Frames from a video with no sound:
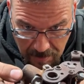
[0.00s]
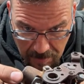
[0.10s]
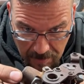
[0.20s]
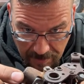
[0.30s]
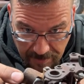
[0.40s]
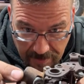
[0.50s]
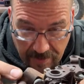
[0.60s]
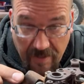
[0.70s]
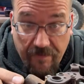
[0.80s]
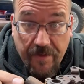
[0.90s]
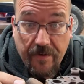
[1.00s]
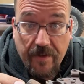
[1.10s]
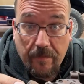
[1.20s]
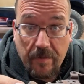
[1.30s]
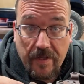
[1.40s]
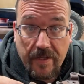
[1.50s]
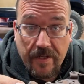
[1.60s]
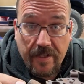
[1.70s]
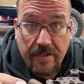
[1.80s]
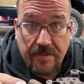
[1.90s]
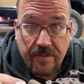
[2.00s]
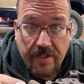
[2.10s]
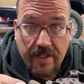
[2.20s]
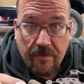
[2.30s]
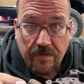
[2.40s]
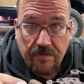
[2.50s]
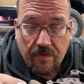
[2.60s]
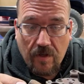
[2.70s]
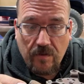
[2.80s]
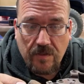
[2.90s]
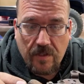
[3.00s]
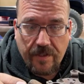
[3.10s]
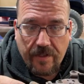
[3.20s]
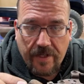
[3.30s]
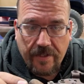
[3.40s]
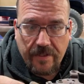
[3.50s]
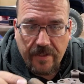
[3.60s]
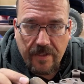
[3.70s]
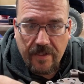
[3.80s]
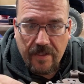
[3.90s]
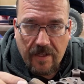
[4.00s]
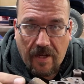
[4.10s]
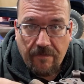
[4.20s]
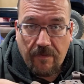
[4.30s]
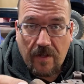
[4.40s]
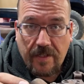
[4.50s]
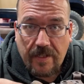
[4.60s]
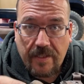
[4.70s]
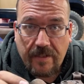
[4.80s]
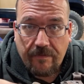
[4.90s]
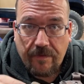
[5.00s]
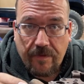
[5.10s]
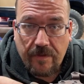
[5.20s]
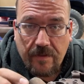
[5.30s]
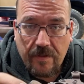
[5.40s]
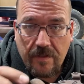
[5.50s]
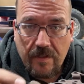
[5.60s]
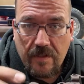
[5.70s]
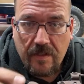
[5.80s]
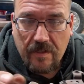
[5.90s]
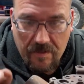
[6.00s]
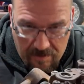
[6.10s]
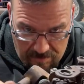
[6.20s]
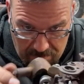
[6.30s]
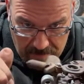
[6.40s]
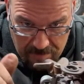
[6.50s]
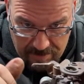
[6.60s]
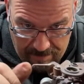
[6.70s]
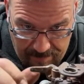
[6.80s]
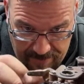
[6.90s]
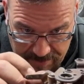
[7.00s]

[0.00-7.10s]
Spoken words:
That didn't have near that play in it yesterday. That was froze on there. I fought that thing for 10 minutes